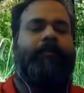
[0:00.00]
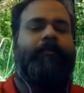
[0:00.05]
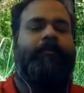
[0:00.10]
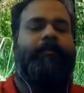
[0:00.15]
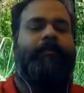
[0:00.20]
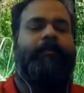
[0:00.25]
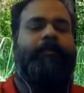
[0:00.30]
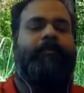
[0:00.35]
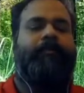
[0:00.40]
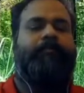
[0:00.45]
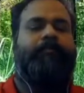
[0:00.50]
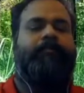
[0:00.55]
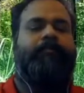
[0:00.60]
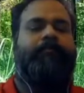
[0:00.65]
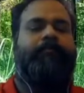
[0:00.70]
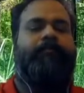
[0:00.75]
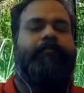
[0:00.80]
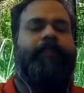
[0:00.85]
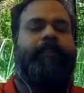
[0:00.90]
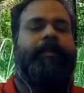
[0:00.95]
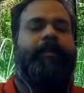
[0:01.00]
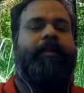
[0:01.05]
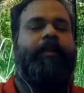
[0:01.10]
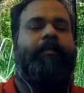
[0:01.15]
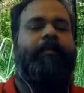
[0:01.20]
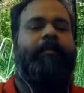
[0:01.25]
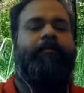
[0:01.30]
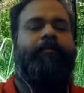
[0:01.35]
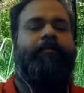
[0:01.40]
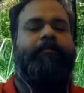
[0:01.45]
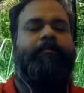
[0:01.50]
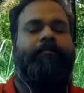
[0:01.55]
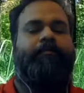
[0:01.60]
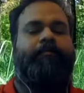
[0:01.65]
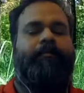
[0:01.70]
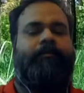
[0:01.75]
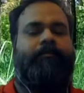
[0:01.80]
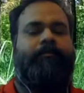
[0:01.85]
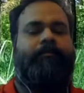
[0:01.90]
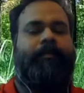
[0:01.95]
that is when it enters
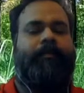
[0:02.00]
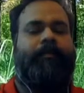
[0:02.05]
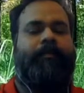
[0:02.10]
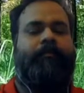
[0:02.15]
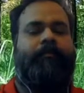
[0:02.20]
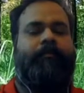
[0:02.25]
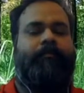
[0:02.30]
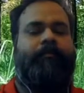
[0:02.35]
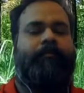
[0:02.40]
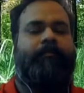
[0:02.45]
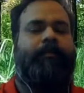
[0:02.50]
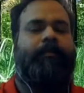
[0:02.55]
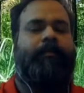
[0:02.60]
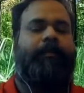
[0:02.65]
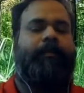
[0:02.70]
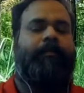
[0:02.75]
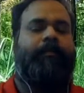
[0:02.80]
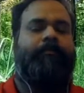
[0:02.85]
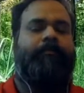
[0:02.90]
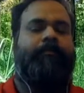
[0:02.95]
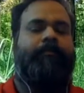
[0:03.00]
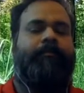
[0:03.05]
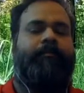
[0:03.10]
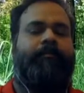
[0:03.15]
into the Uttarayan,